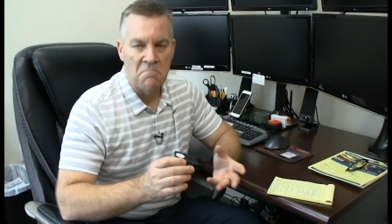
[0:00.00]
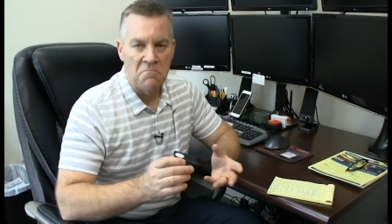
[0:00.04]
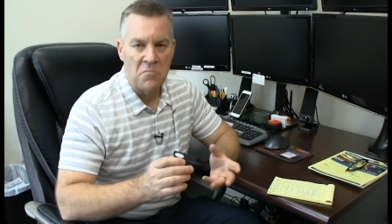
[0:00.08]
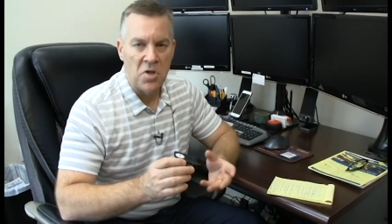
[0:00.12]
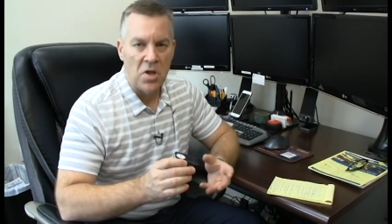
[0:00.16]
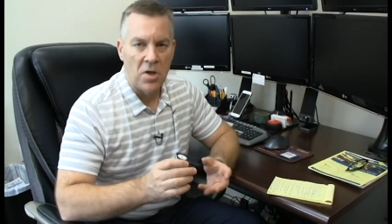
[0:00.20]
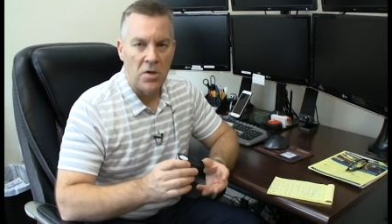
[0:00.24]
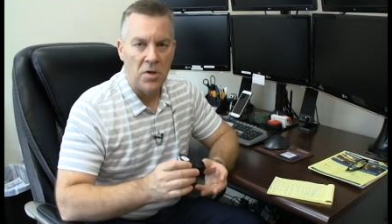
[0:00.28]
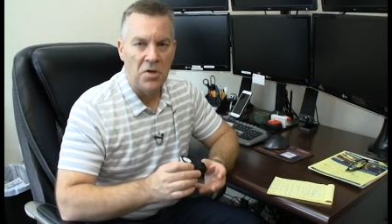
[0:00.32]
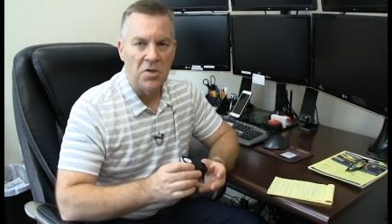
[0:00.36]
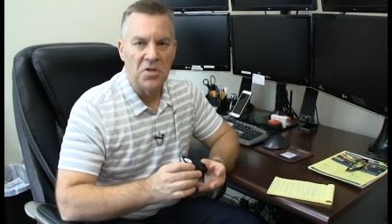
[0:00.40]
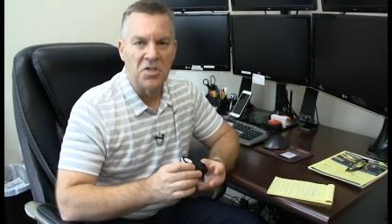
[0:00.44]

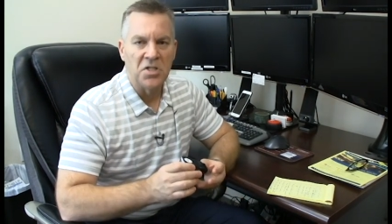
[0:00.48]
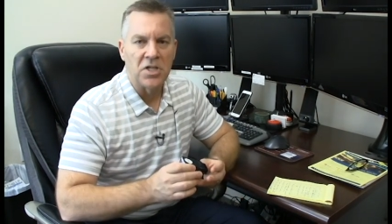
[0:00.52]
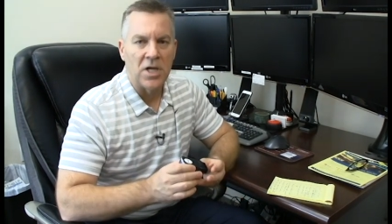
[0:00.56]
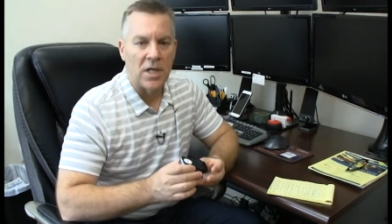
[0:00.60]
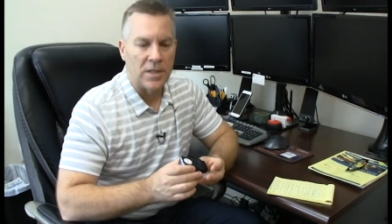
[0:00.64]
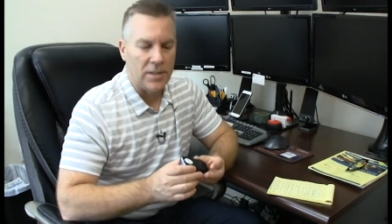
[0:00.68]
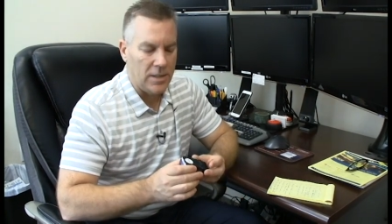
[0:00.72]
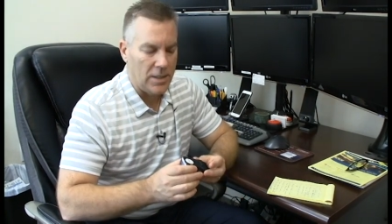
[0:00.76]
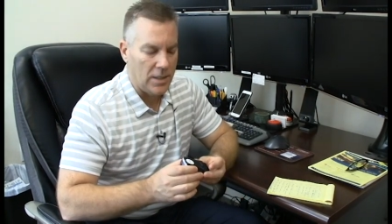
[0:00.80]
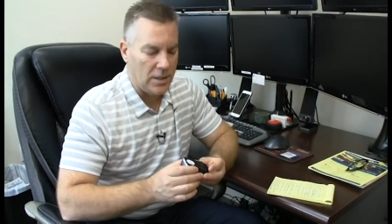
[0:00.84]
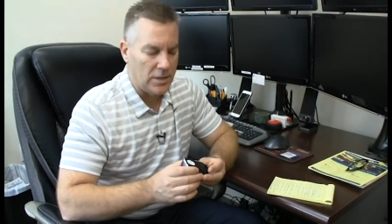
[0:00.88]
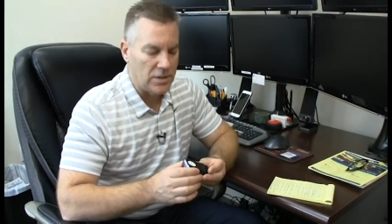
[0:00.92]
you know, you can
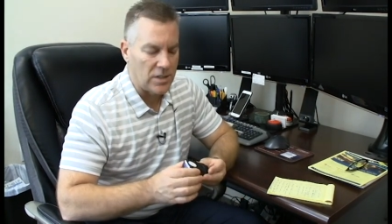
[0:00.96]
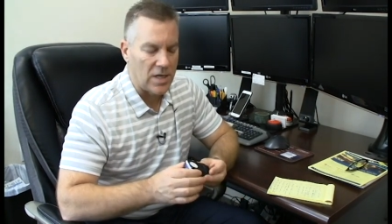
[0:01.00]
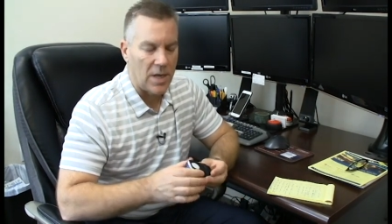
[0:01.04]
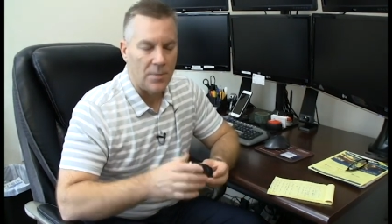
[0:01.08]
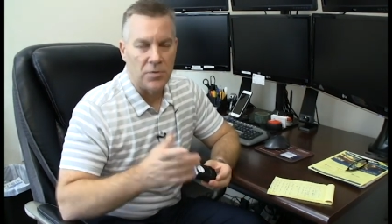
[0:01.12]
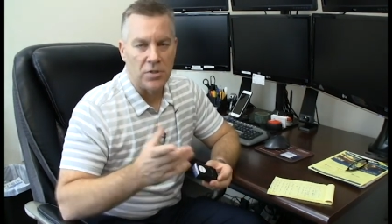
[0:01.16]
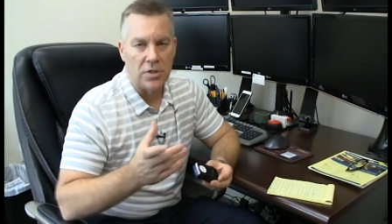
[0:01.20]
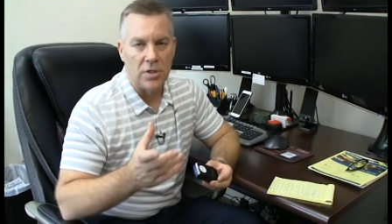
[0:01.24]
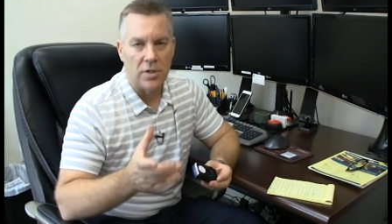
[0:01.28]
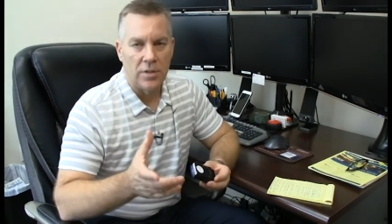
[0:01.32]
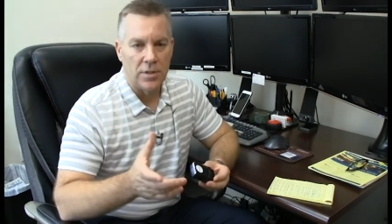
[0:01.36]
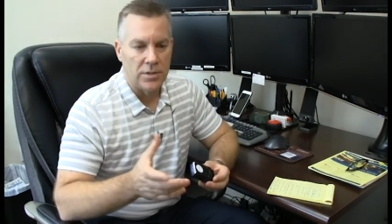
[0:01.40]
set the
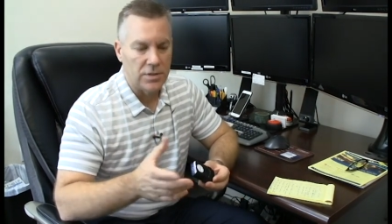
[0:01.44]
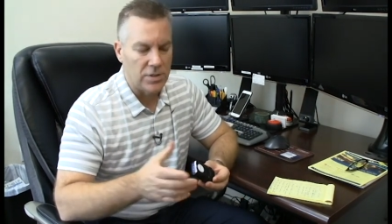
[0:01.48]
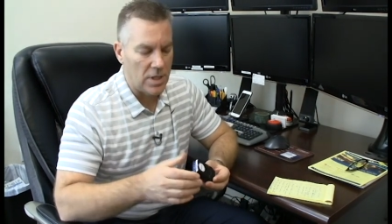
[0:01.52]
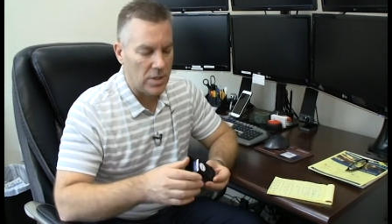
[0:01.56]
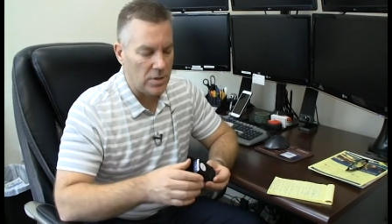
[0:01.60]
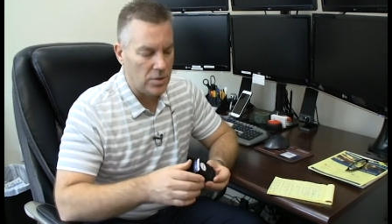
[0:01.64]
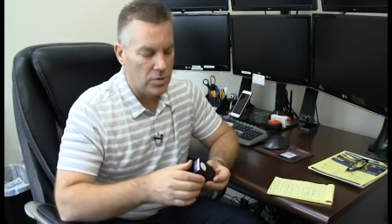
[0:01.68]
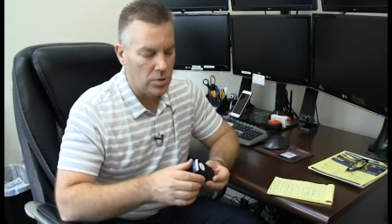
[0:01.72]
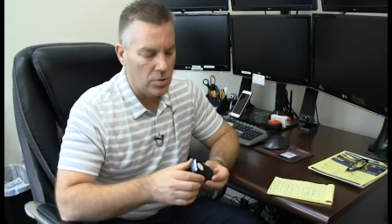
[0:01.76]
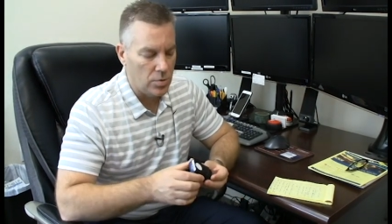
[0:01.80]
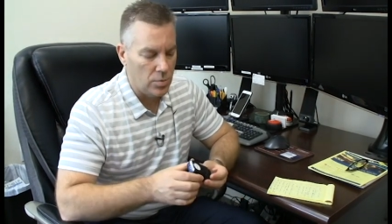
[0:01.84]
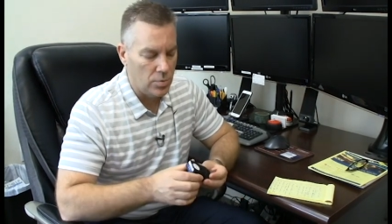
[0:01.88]
exception at let's
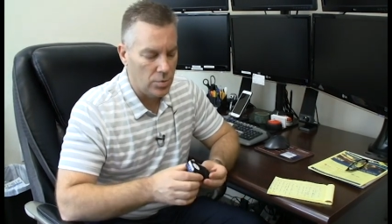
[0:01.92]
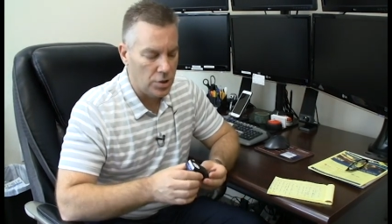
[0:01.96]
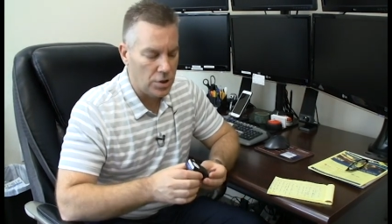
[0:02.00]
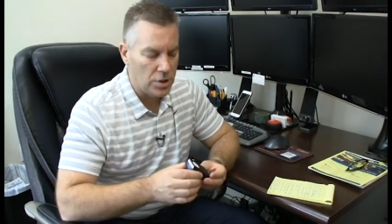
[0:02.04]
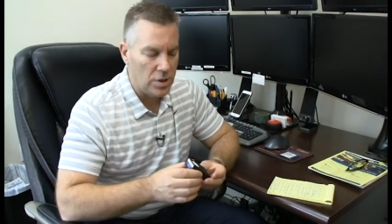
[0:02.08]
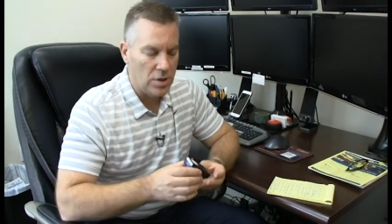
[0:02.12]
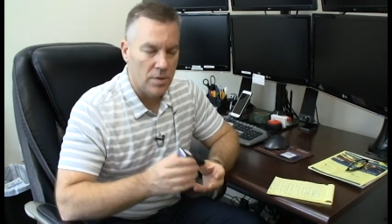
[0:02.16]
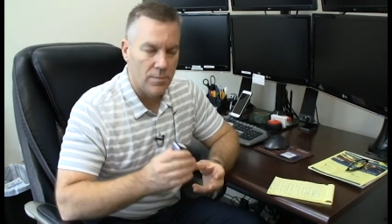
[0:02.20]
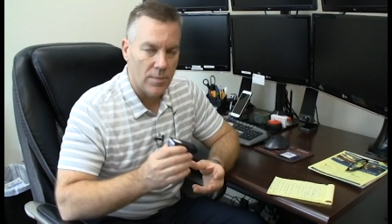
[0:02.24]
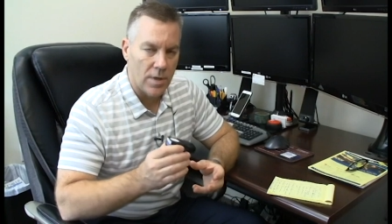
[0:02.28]
say 2G